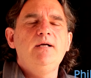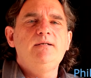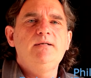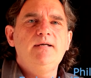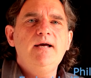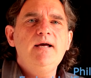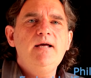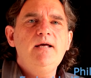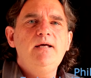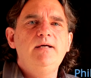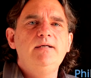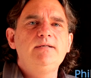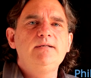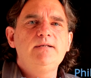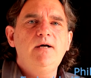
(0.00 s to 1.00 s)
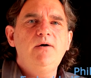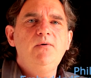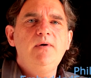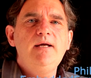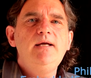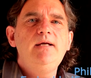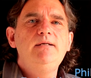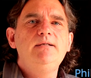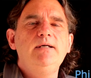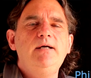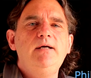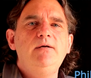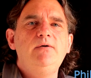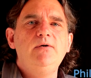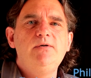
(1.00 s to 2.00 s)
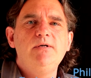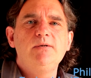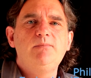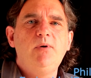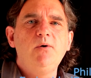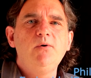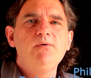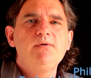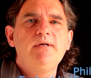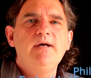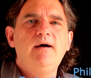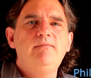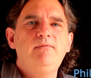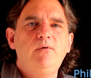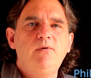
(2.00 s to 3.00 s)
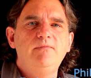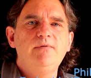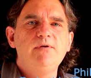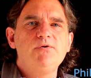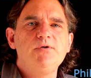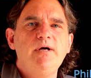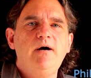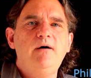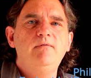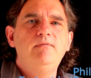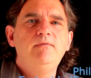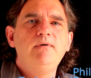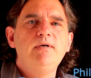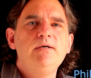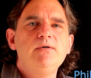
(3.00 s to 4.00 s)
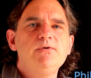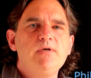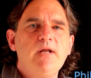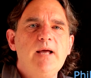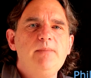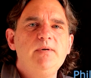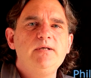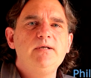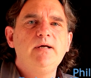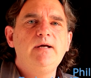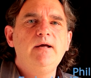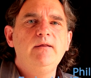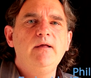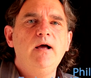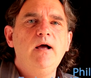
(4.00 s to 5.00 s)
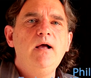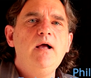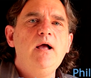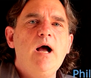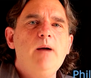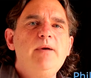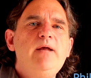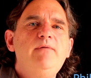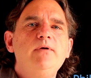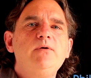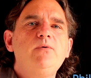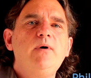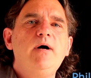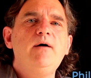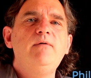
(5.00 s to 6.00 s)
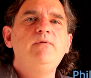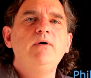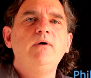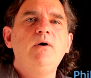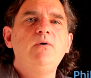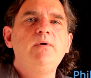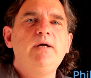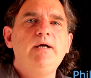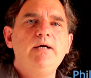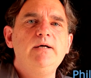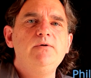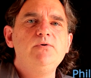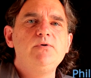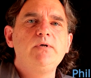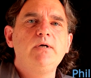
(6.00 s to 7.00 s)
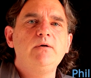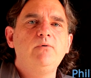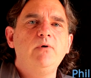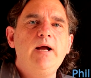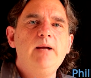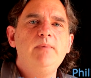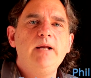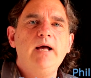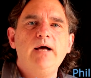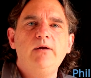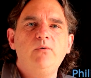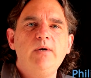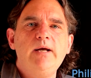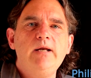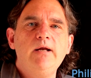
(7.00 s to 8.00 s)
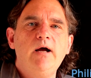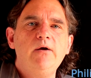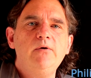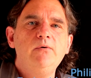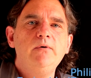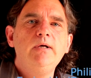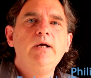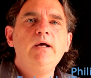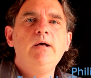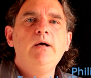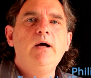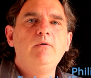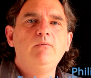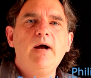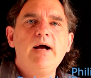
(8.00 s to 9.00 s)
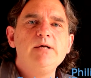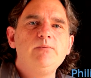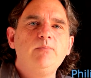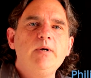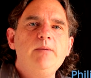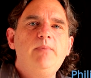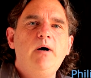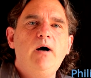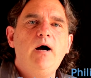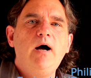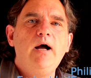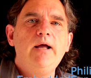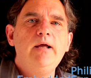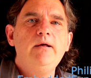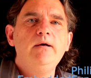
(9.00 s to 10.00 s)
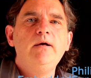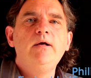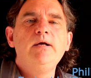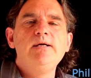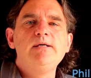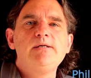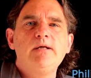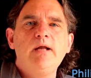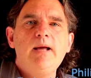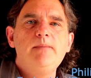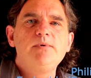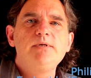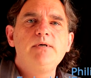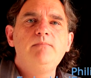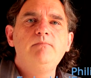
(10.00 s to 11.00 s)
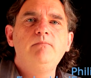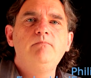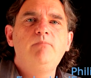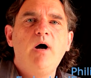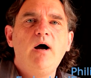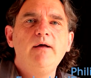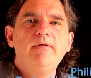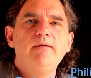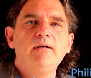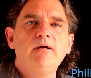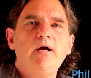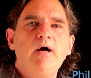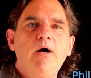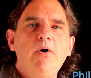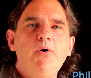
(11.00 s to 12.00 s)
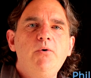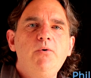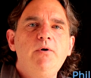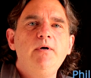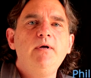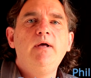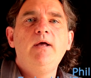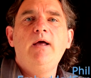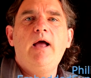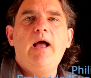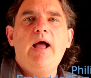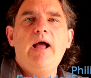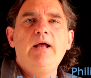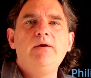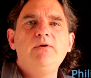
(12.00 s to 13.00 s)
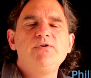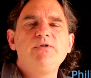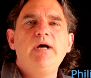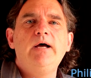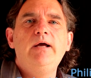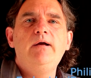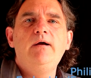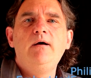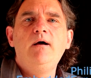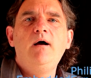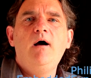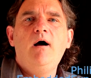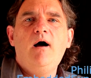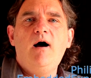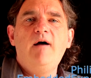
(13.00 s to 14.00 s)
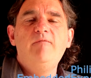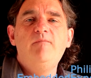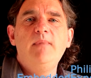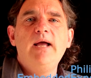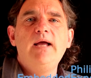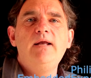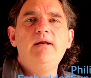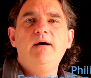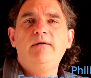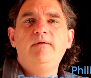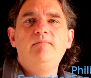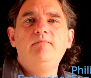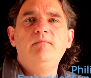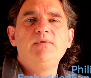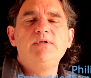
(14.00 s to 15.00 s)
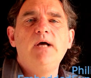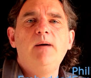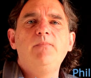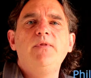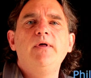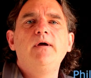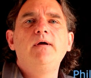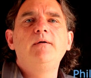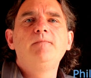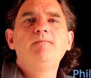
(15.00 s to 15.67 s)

Today it's so easy to just pull stuff off the shelf, slap it together. I mean, even 12-year-old kids can grab an Arduino, a Raspberry Pi, slap some Python code and say, I've made something.